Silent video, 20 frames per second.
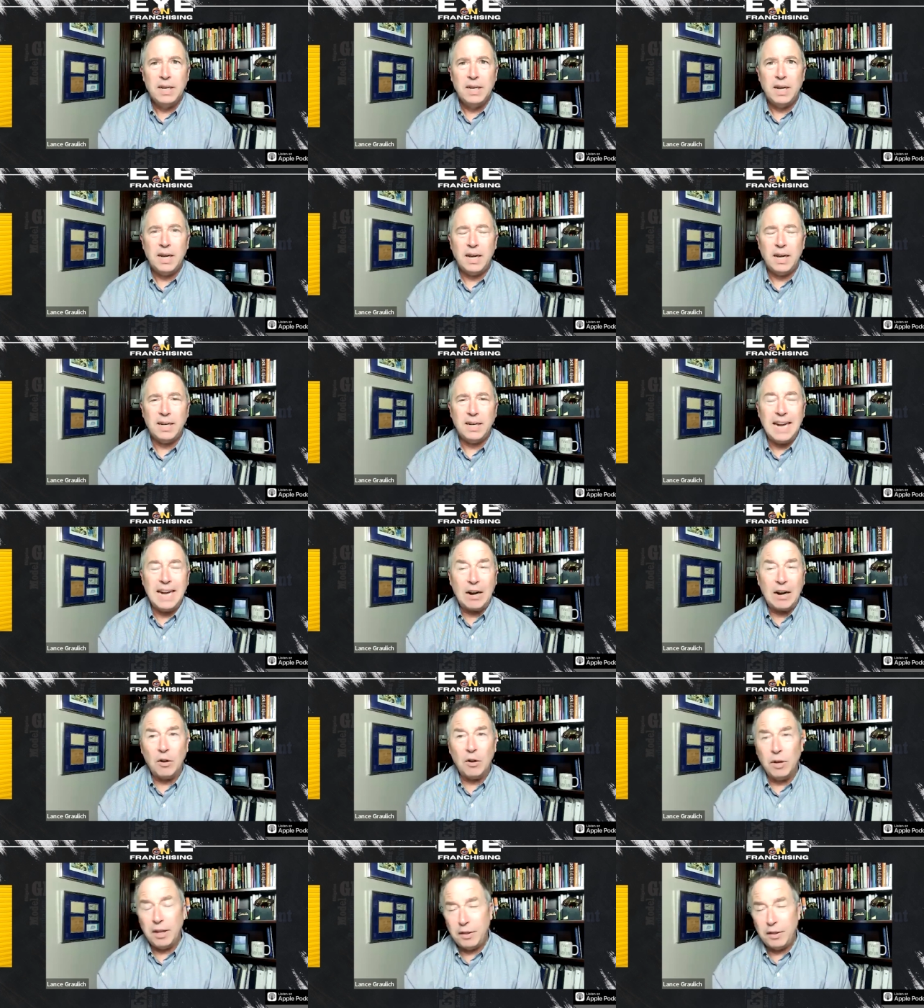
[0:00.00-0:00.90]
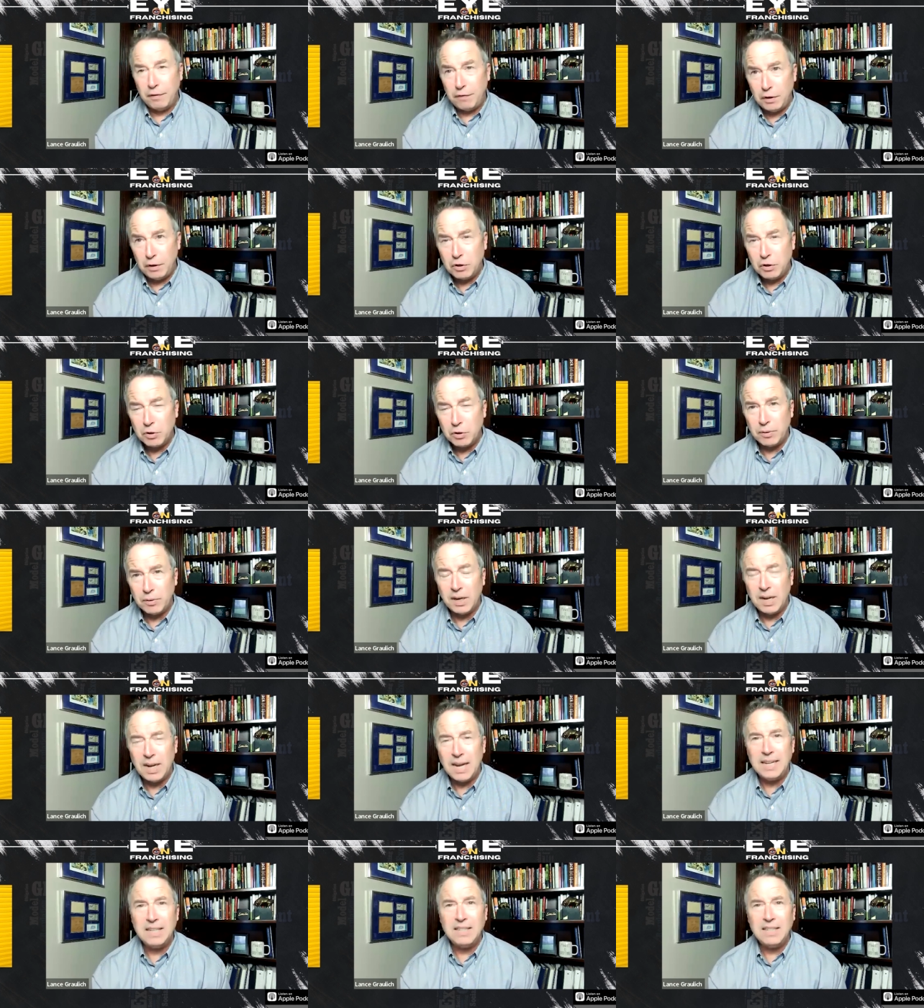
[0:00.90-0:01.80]
Uh, not only the future of the
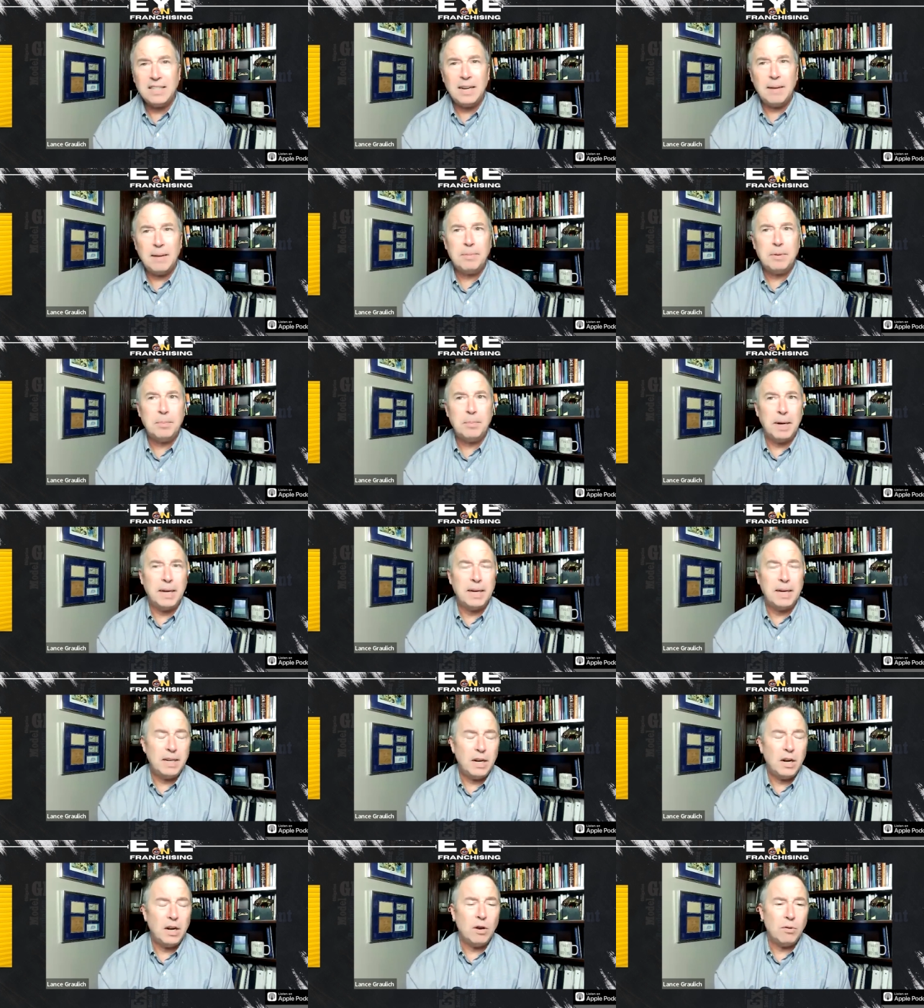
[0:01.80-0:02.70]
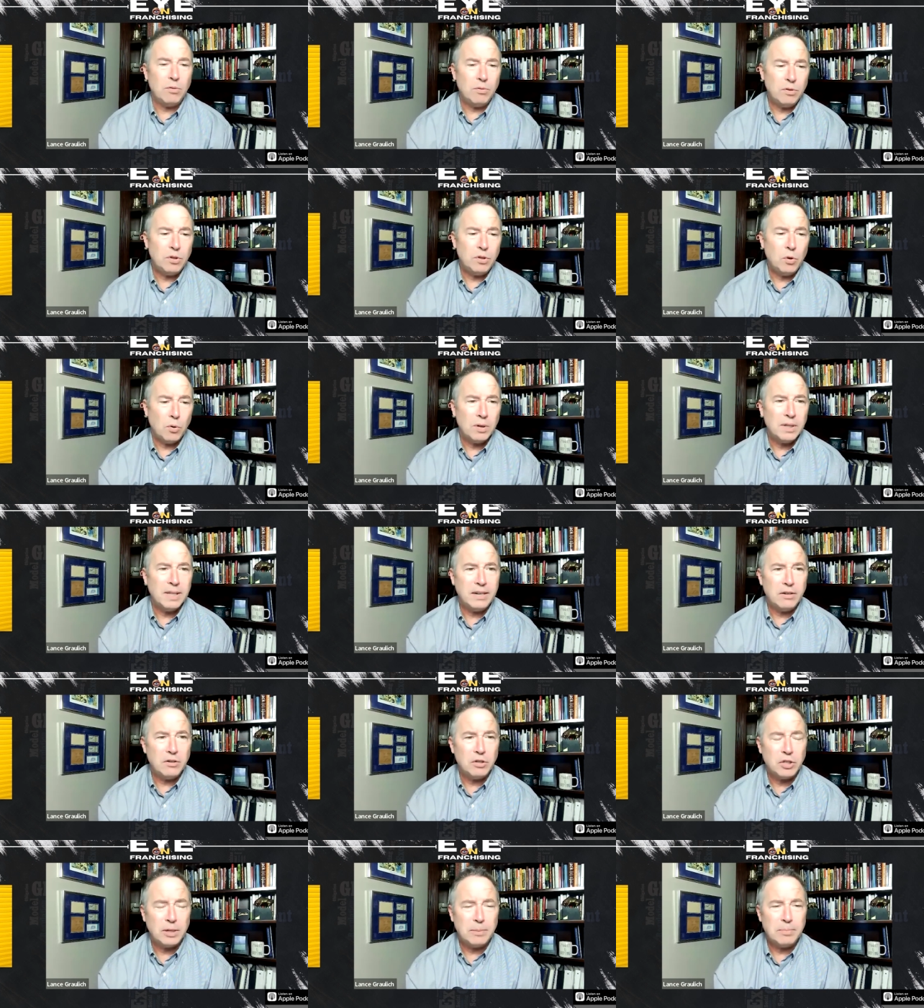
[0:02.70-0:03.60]
concept, but you know your
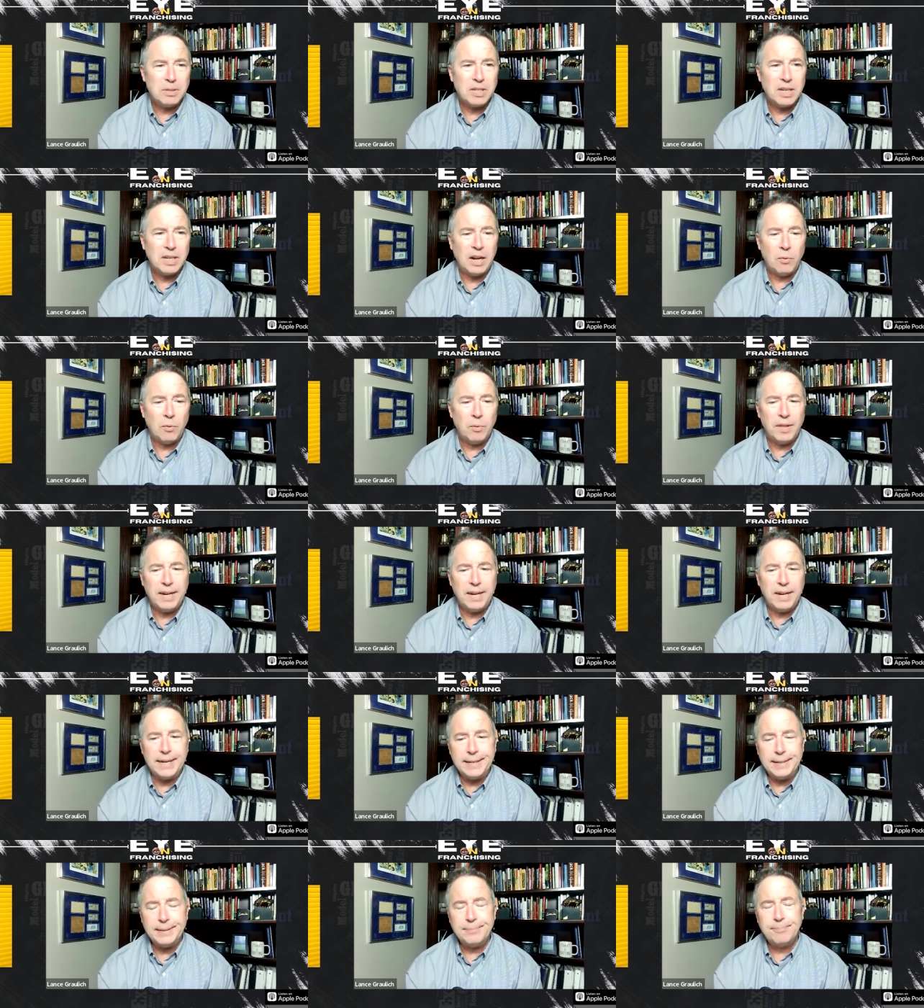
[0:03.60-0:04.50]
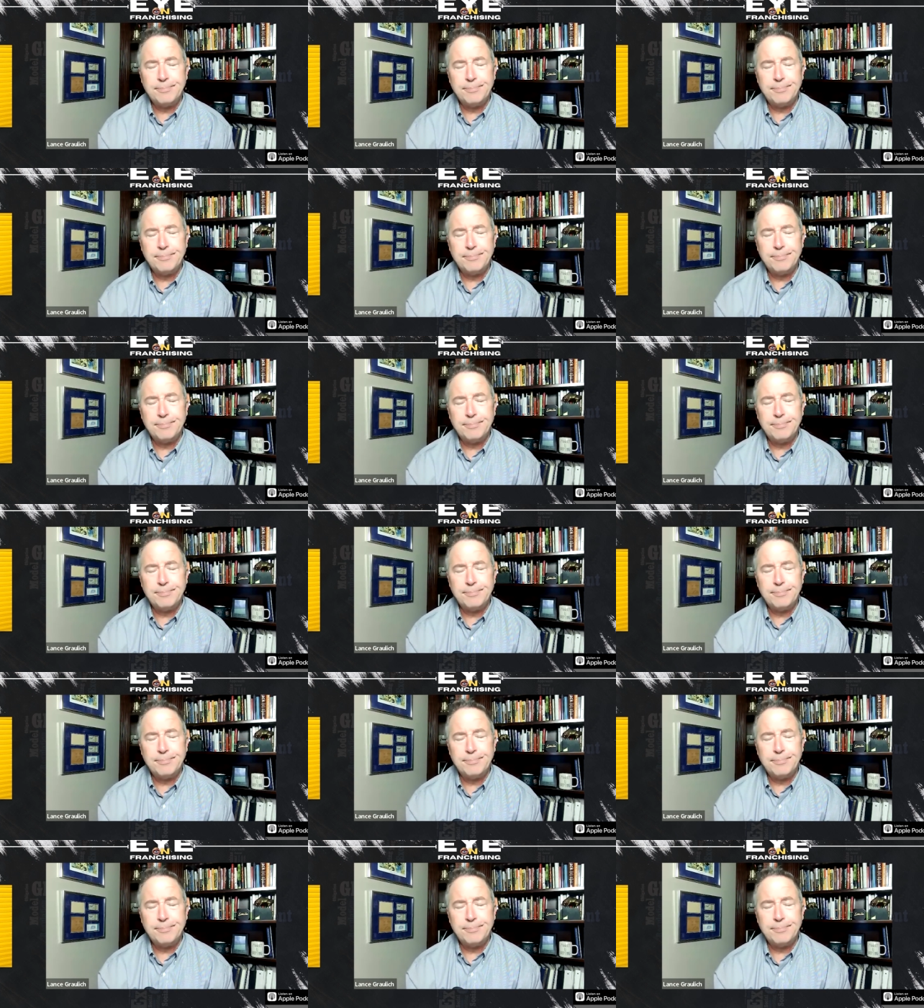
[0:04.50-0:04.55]
leadership style within it.